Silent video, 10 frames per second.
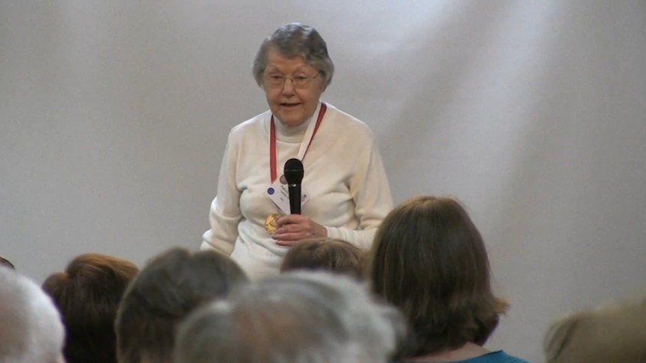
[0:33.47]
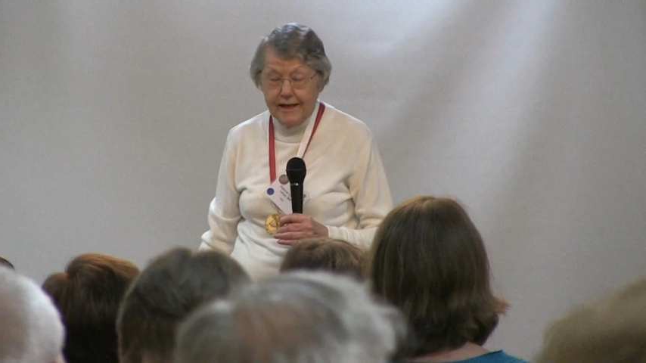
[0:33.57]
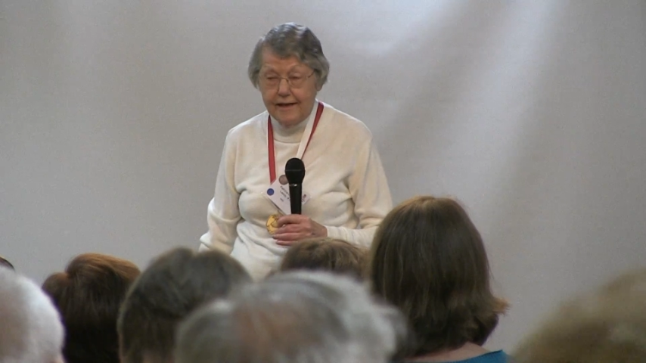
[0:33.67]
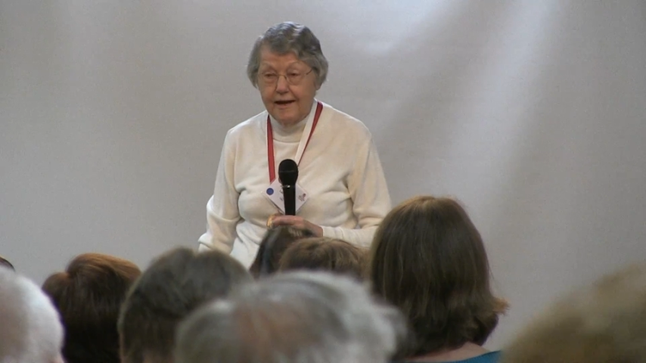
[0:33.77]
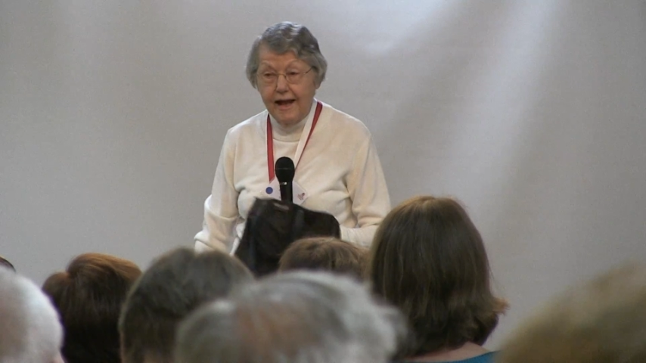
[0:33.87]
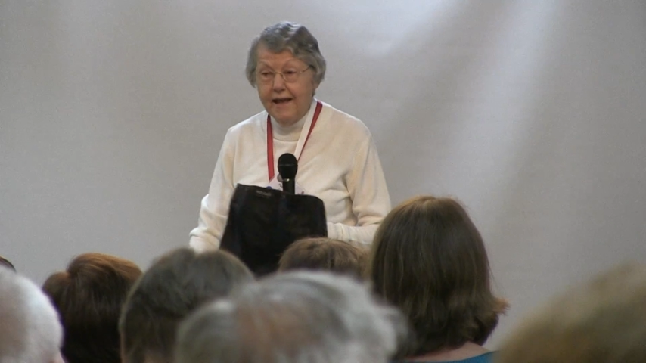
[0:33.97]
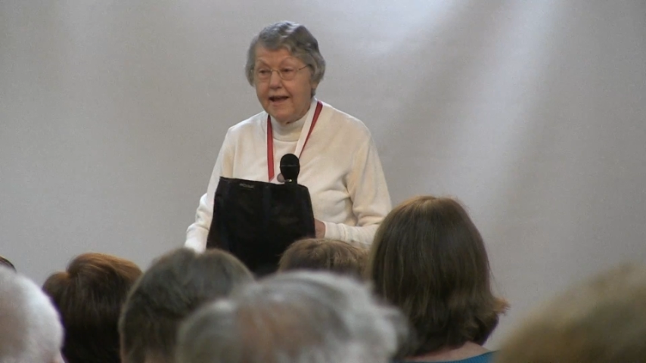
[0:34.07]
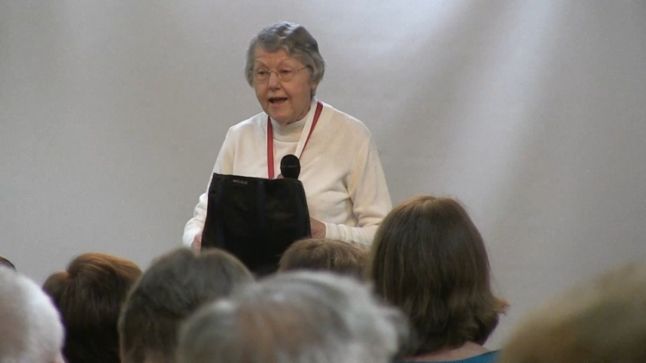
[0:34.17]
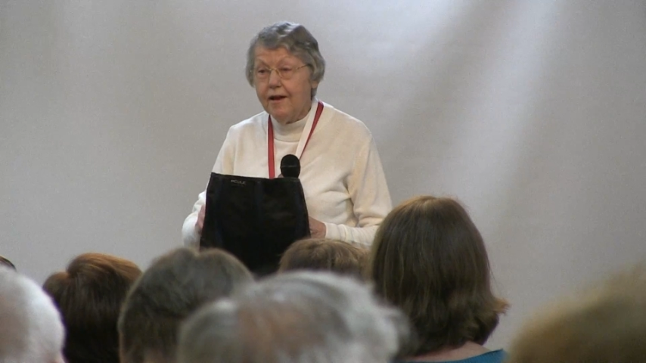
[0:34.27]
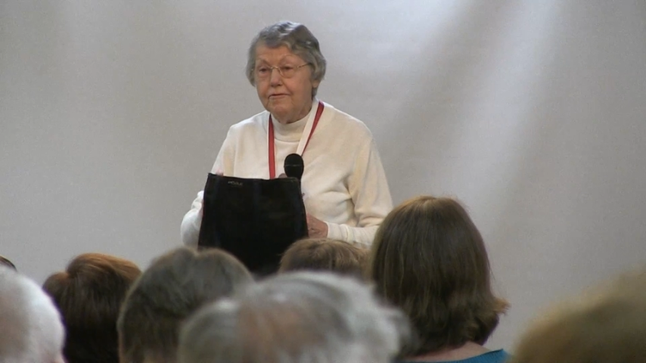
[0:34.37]
And I
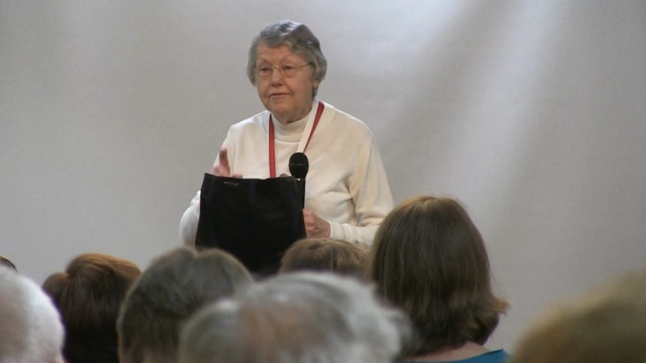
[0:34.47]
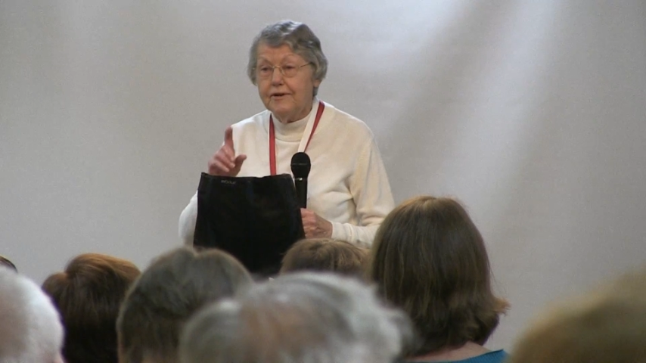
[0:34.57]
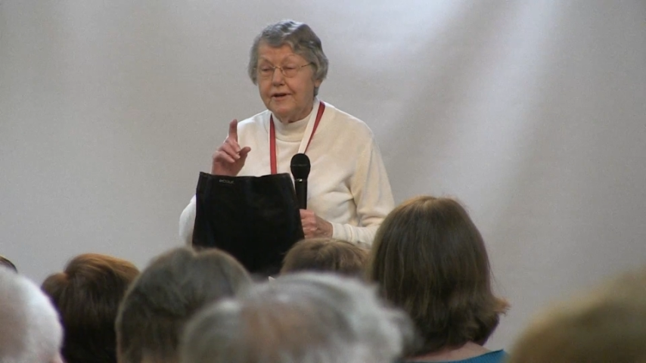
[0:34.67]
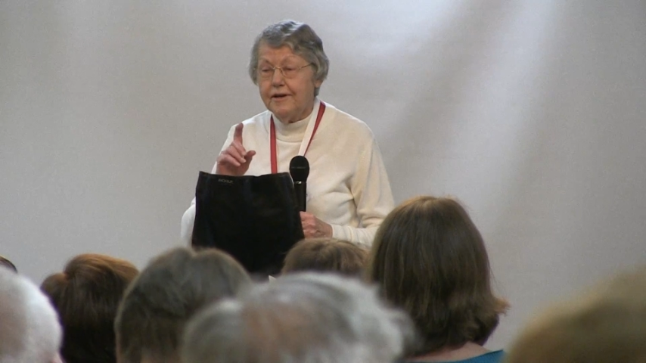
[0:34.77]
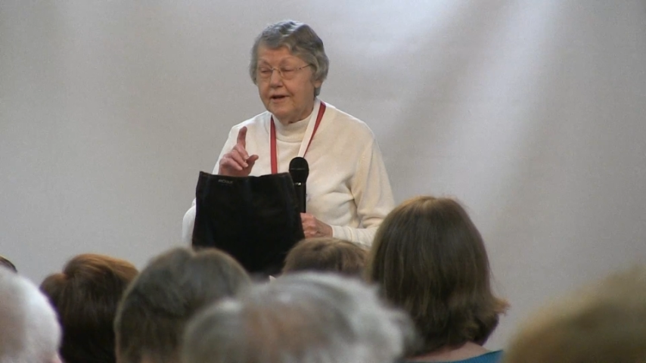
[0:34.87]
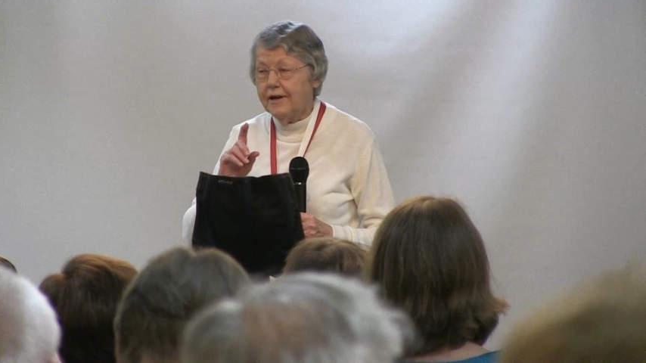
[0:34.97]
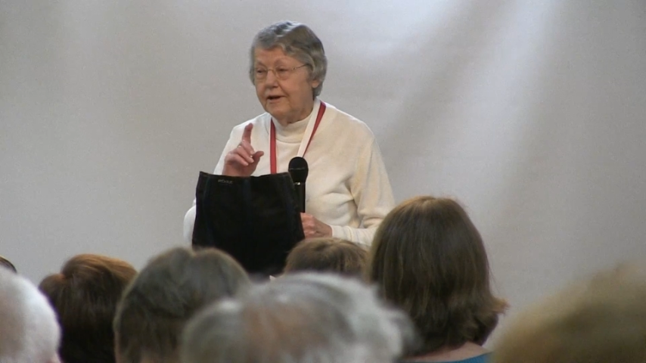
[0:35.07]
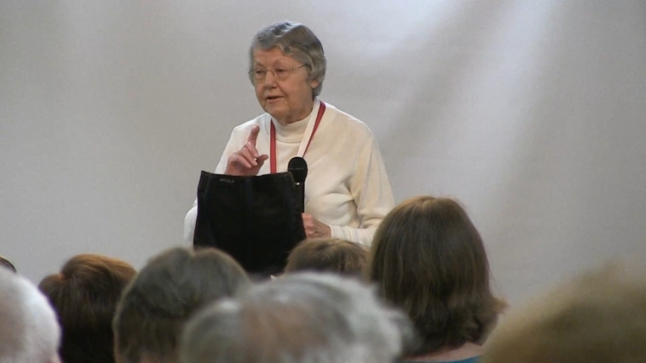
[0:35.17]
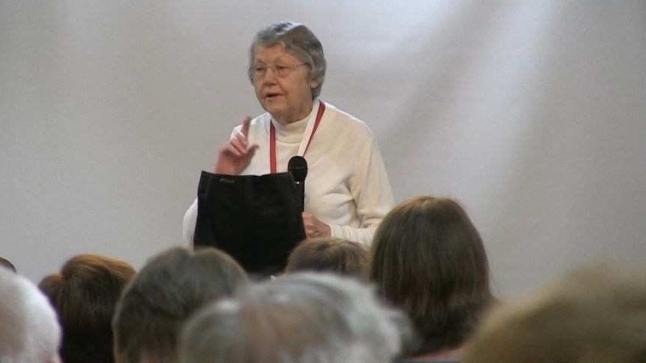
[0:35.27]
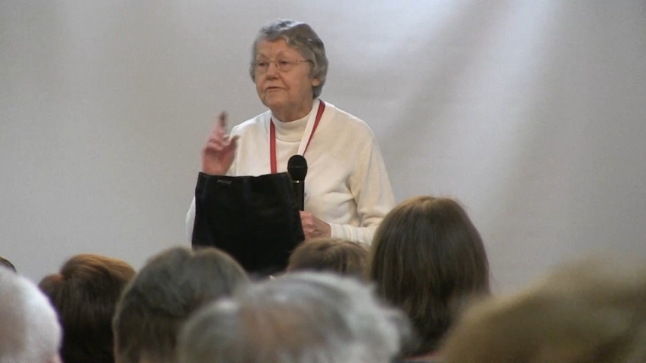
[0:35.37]
have
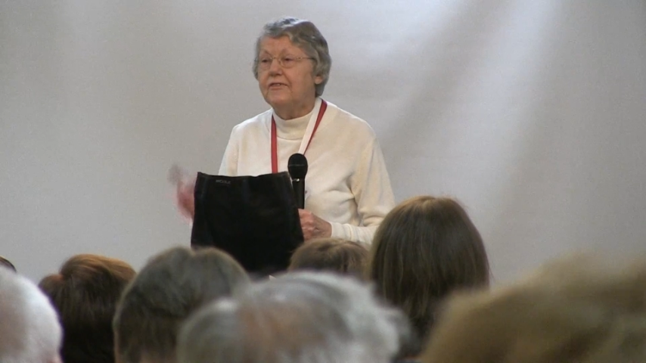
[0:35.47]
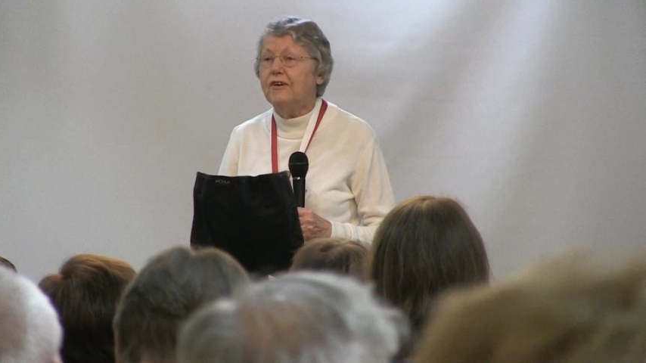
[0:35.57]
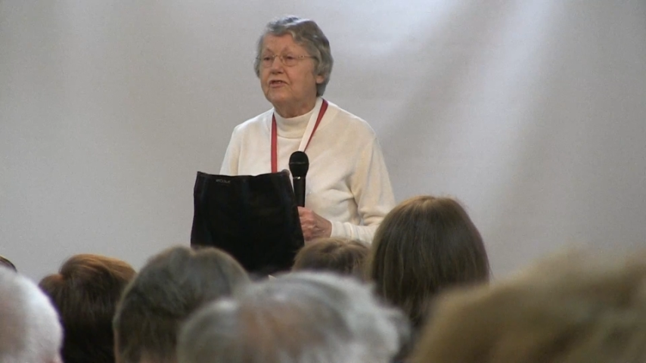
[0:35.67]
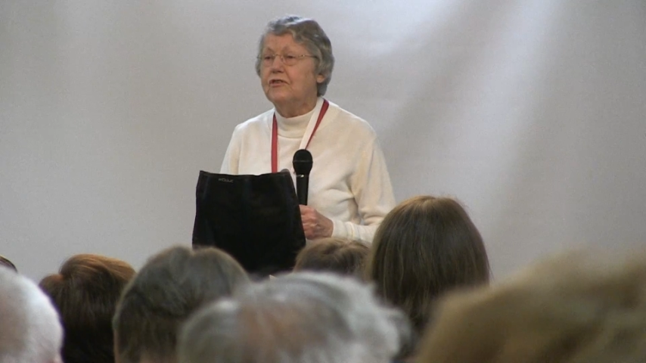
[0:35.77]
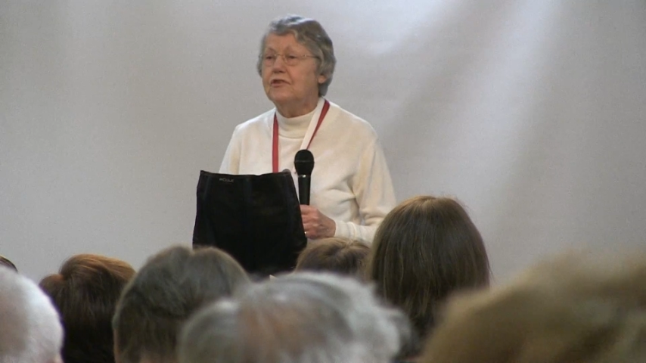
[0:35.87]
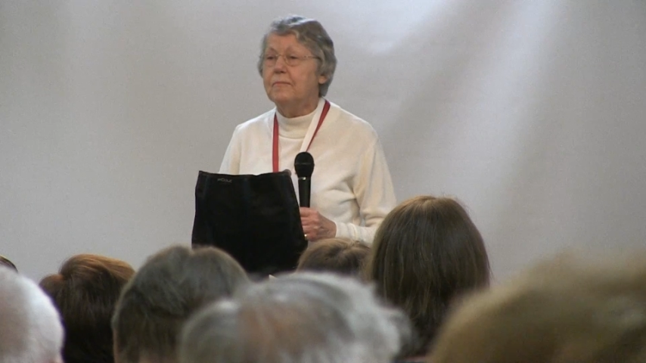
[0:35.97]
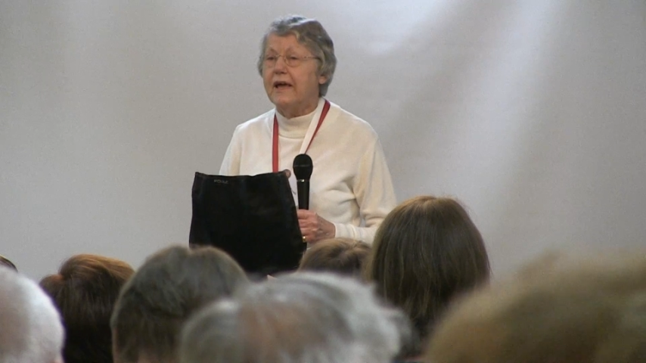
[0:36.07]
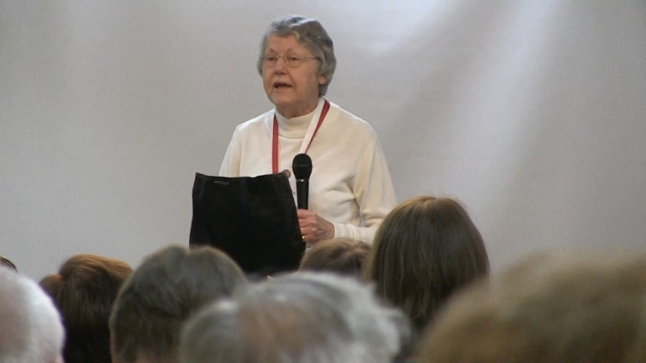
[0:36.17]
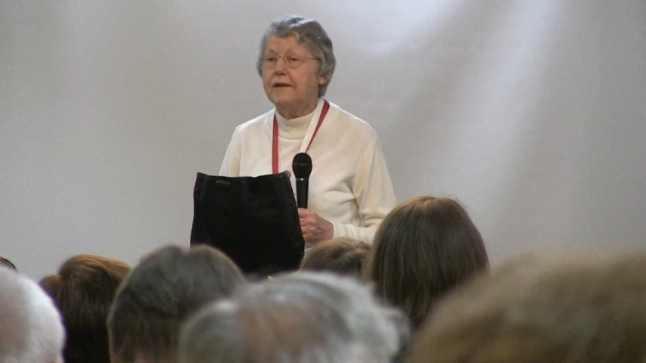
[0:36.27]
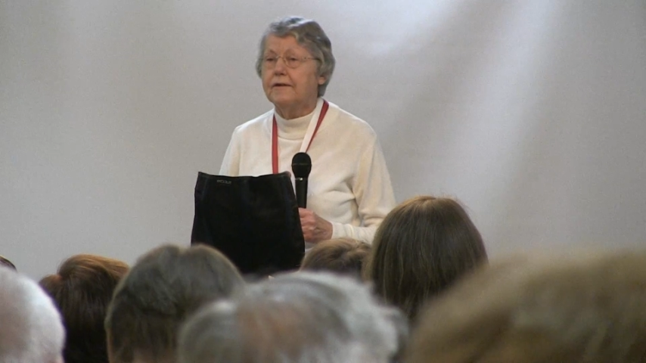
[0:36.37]
a confession to
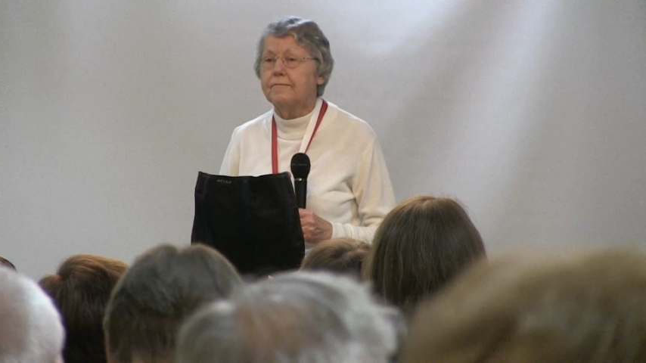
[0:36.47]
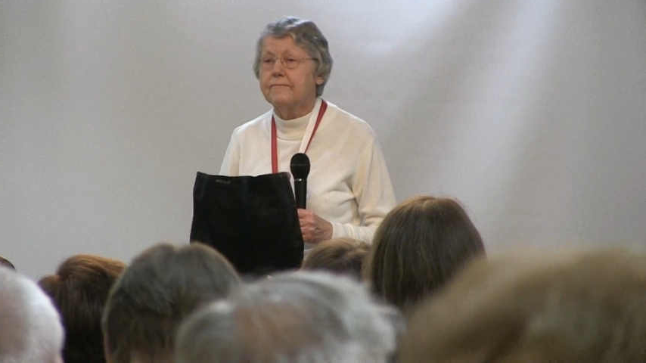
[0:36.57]
make